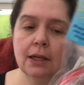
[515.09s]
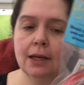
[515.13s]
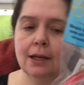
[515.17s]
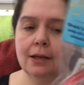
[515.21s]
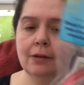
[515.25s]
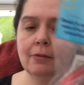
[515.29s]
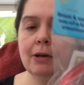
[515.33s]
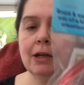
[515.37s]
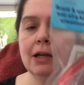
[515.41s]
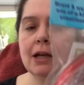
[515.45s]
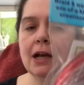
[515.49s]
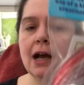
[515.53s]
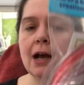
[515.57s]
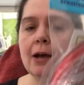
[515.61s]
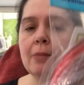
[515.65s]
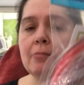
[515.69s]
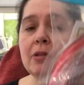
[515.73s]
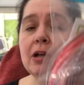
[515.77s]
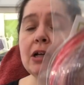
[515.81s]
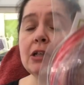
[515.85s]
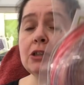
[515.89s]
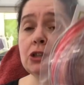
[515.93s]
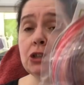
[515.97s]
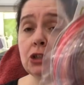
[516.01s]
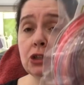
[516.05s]
anyway I'm
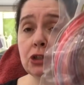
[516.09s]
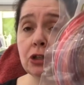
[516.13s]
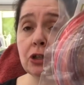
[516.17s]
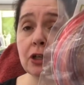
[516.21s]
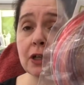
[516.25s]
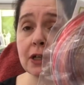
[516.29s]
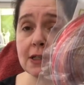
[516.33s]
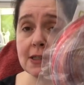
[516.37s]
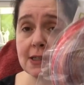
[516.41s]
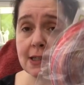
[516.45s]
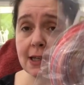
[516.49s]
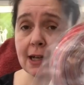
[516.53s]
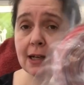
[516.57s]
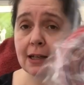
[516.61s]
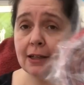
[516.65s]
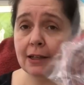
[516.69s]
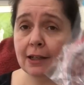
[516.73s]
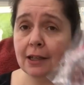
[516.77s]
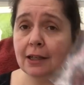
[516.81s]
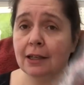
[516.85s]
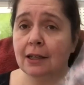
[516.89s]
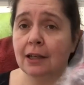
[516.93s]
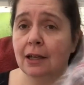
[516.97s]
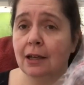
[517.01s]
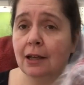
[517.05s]
not sure
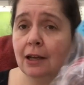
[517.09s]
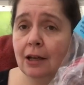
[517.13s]
exactly